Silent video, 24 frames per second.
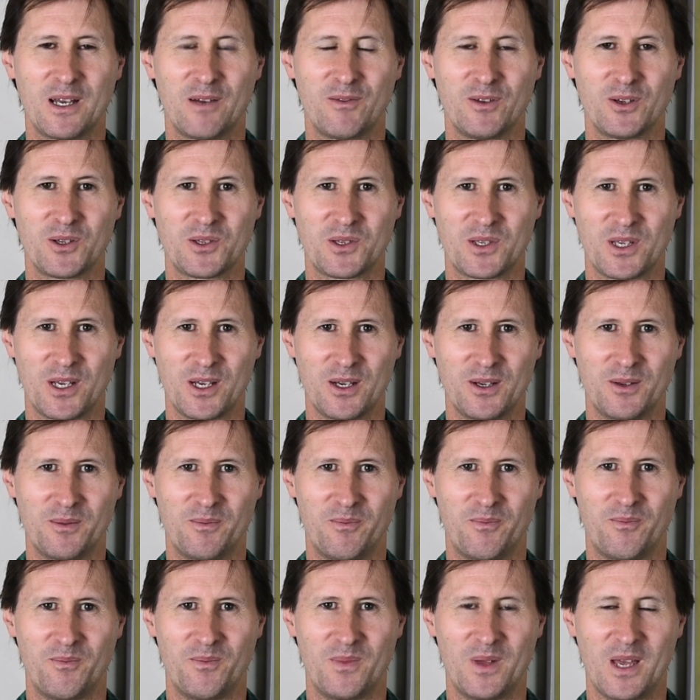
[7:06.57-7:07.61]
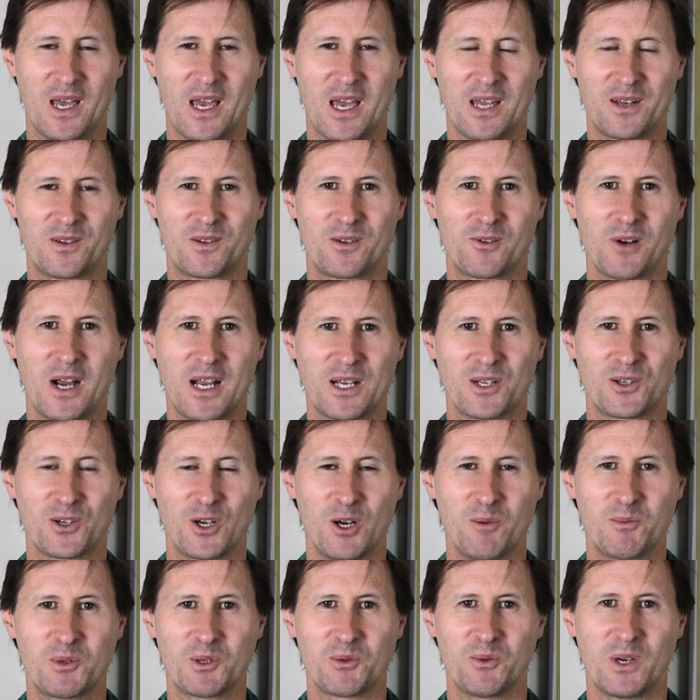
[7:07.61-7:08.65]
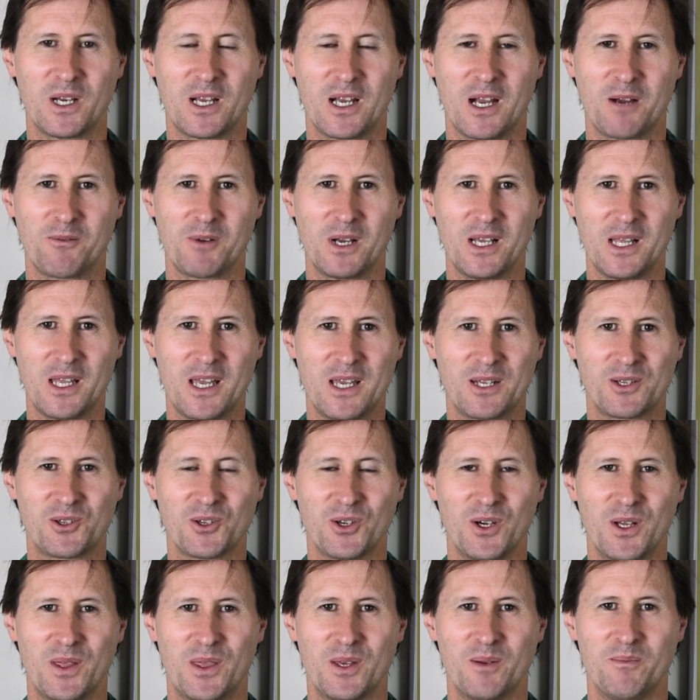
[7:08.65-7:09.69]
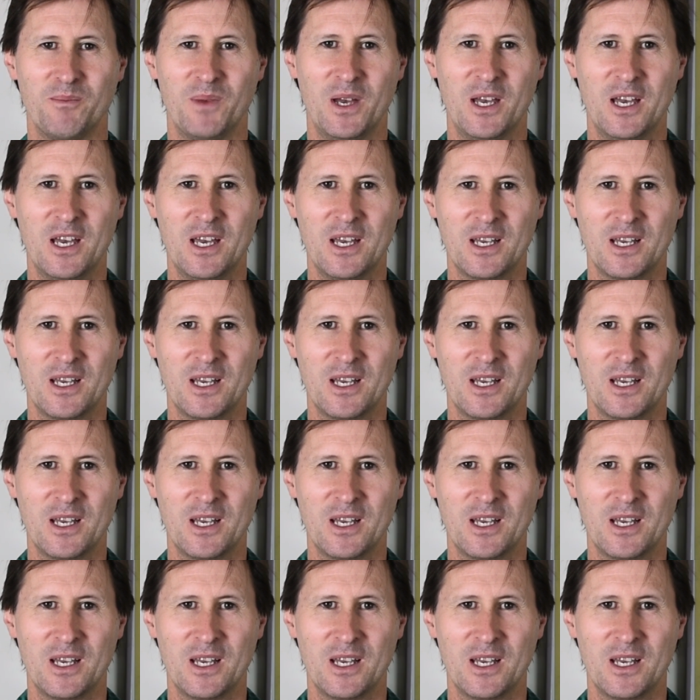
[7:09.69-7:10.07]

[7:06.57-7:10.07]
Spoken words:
I've also had great jobs where I really enjoyed them,